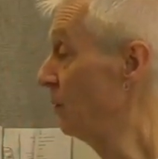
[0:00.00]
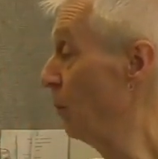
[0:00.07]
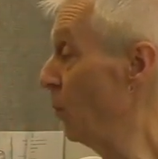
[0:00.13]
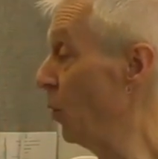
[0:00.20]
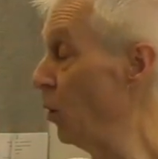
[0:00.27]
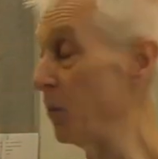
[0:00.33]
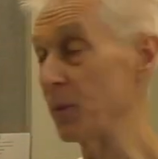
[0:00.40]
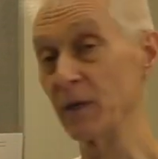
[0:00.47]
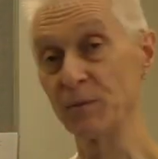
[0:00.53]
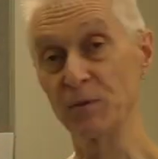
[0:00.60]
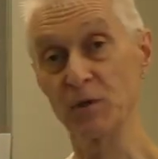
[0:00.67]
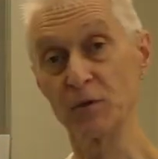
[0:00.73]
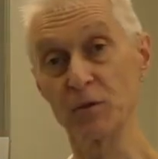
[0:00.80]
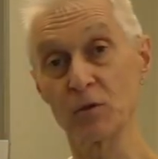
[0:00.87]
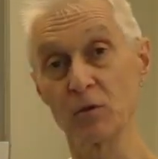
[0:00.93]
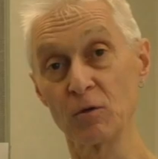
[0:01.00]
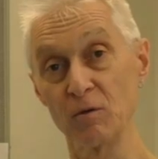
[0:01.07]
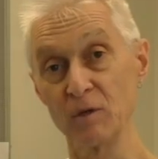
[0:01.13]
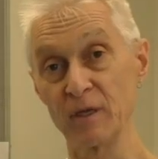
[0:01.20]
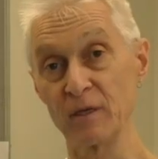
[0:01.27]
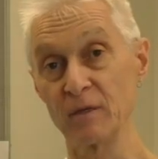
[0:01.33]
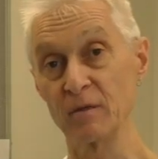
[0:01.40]
more people who
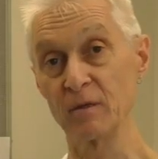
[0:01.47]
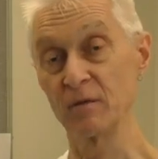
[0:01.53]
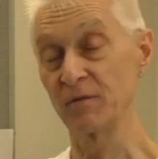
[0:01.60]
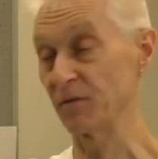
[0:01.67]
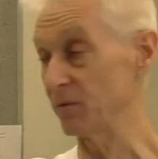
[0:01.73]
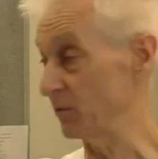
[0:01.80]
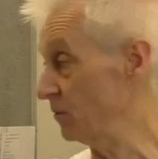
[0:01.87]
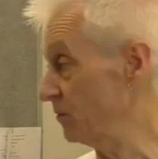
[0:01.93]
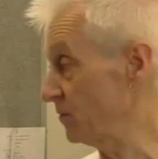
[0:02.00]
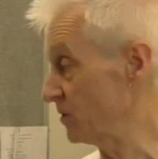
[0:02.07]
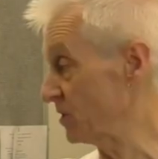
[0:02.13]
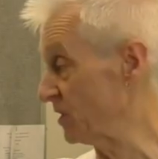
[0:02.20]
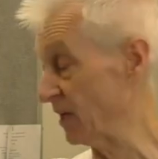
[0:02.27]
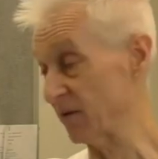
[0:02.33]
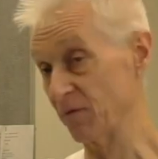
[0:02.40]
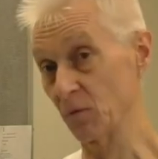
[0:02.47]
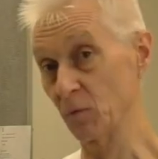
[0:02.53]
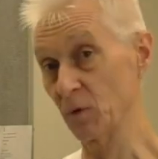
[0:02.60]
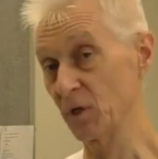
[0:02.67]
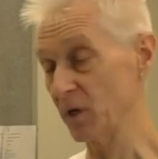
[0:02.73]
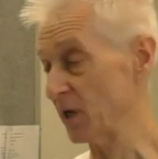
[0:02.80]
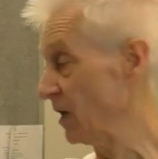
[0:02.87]
call in sick for
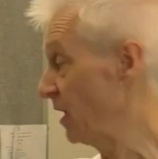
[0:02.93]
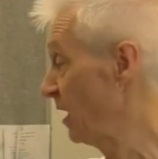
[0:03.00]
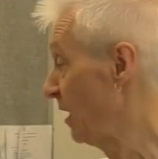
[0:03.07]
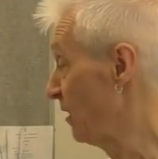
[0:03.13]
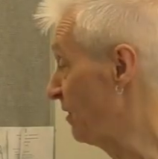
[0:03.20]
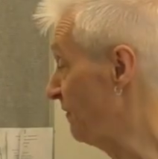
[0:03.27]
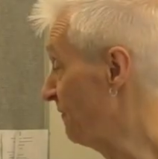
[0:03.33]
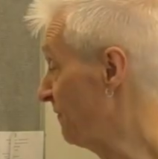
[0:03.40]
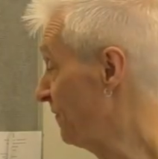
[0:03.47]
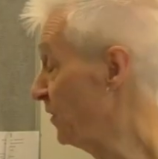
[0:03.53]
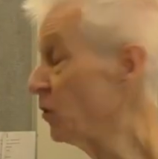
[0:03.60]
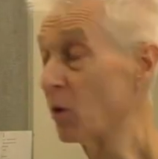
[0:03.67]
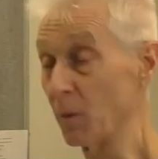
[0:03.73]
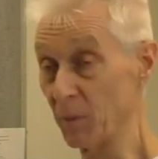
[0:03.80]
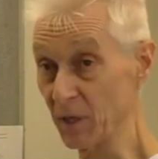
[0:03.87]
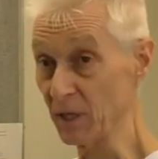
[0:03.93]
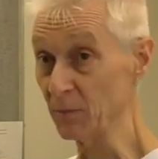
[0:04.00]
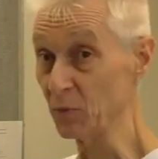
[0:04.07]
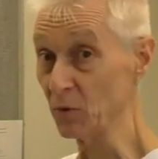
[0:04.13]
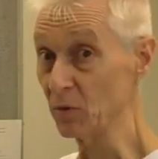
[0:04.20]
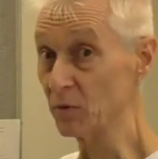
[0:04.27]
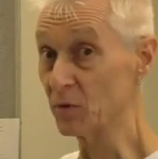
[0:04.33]
work, the fewer
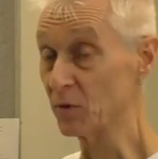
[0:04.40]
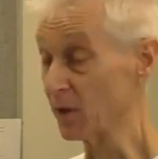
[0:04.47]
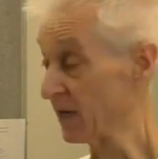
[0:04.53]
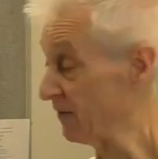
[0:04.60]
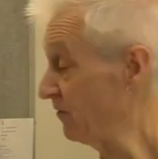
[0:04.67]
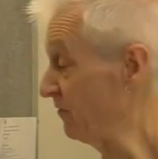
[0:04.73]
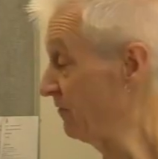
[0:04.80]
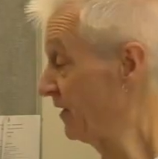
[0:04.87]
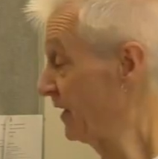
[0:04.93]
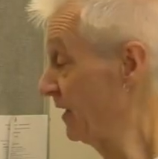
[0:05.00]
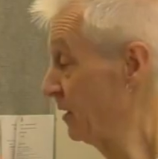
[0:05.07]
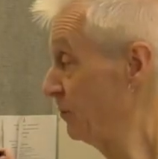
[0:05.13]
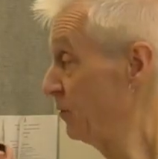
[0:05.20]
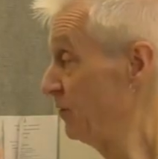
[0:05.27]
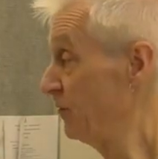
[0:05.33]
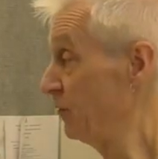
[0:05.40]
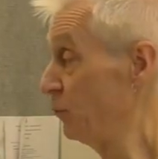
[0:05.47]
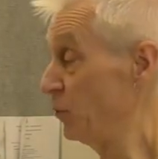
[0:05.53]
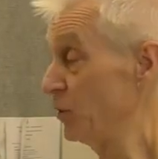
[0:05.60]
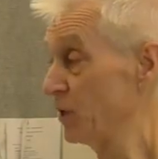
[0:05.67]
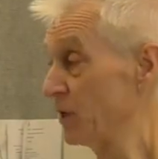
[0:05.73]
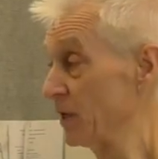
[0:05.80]
people you have available for
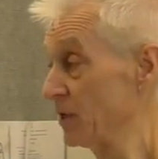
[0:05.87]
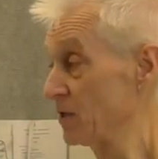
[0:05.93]
working.